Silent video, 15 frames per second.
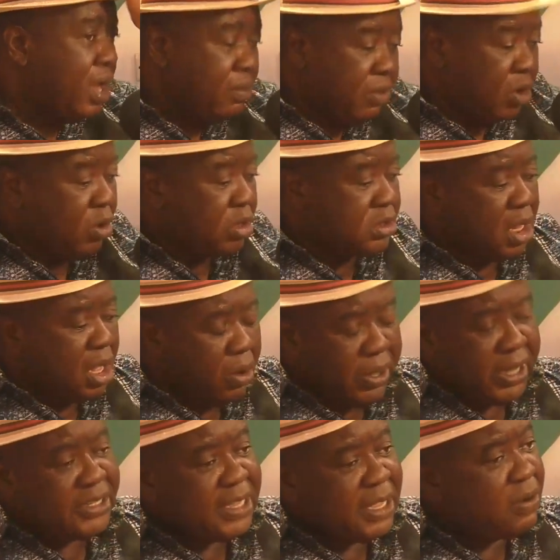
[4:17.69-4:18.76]
Because on
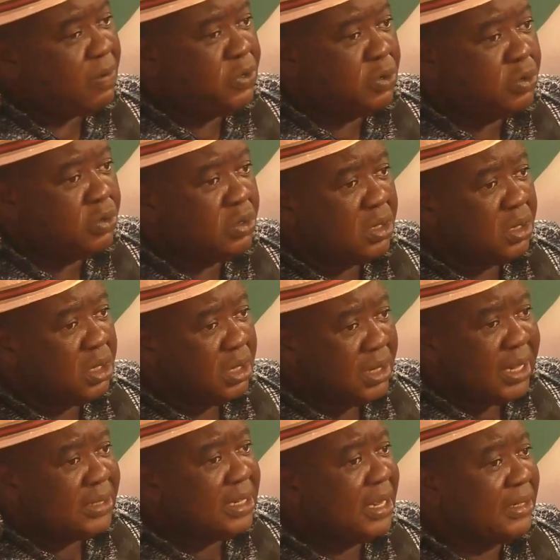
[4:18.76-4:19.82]
the 3rd of June
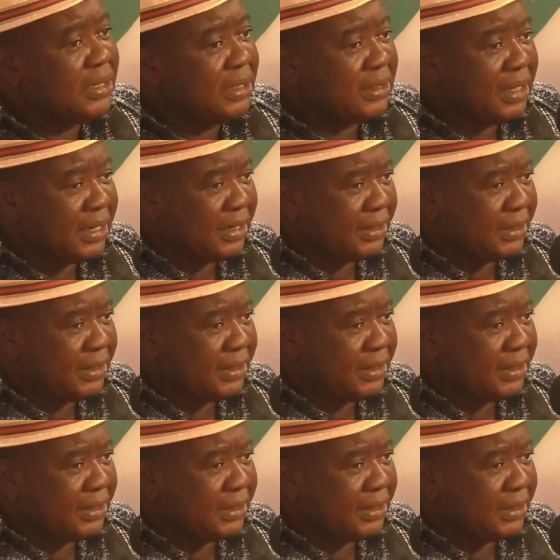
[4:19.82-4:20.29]
1993,